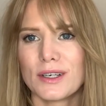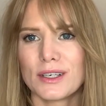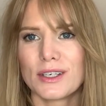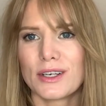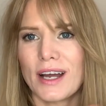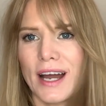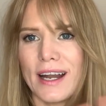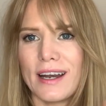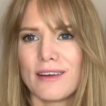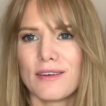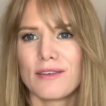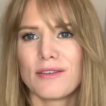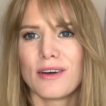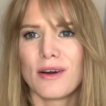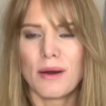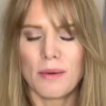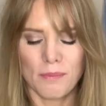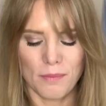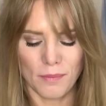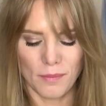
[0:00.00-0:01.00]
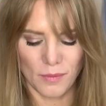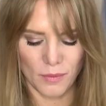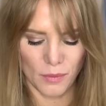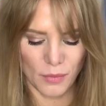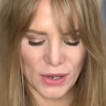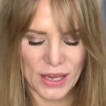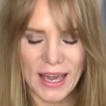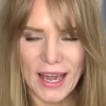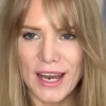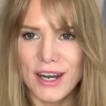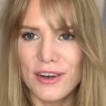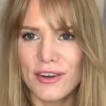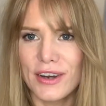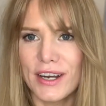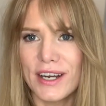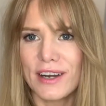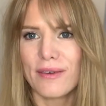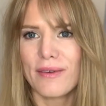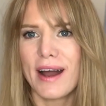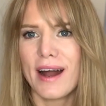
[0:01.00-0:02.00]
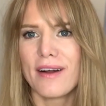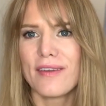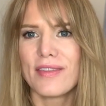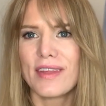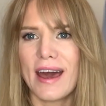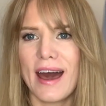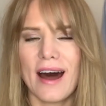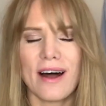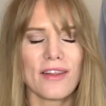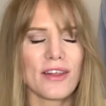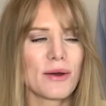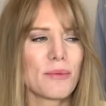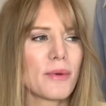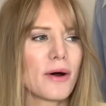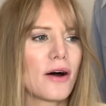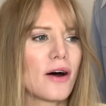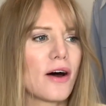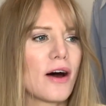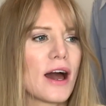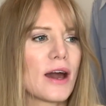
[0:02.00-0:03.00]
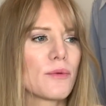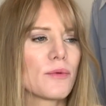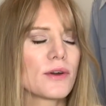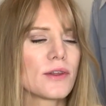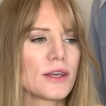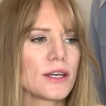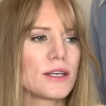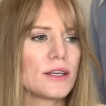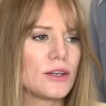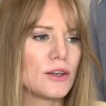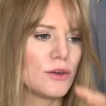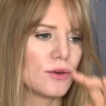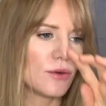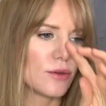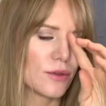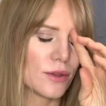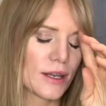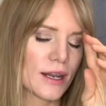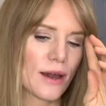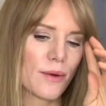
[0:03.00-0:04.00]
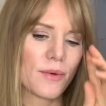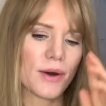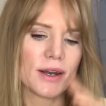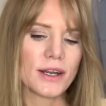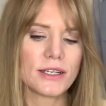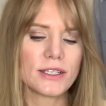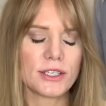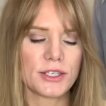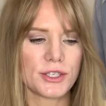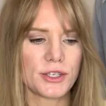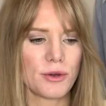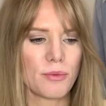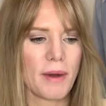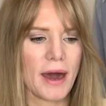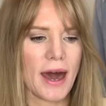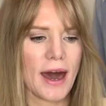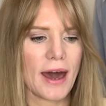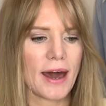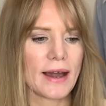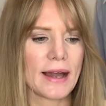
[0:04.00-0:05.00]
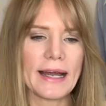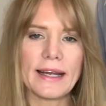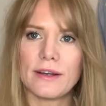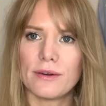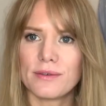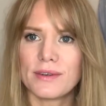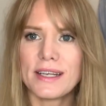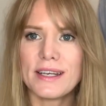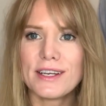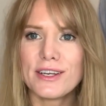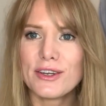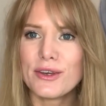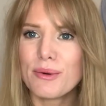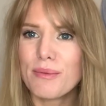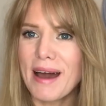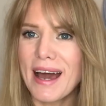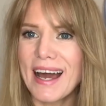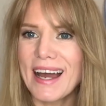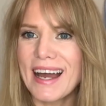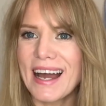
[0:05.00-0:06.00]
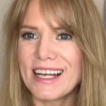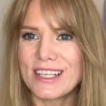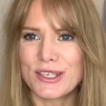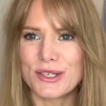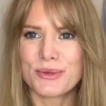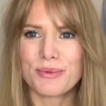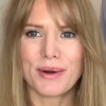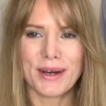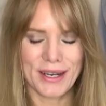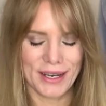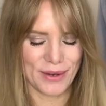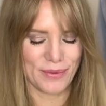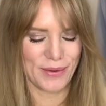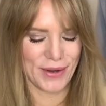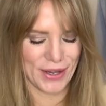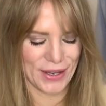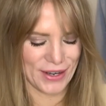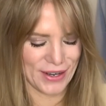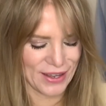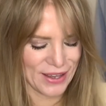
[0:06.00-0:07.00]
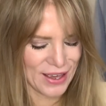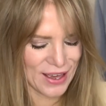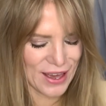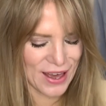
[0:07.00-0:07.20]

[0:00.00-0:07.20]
kind of meandering around the outlet mall, I really knew that I wanted a new bag. I don't need a new bag, I just wanted one.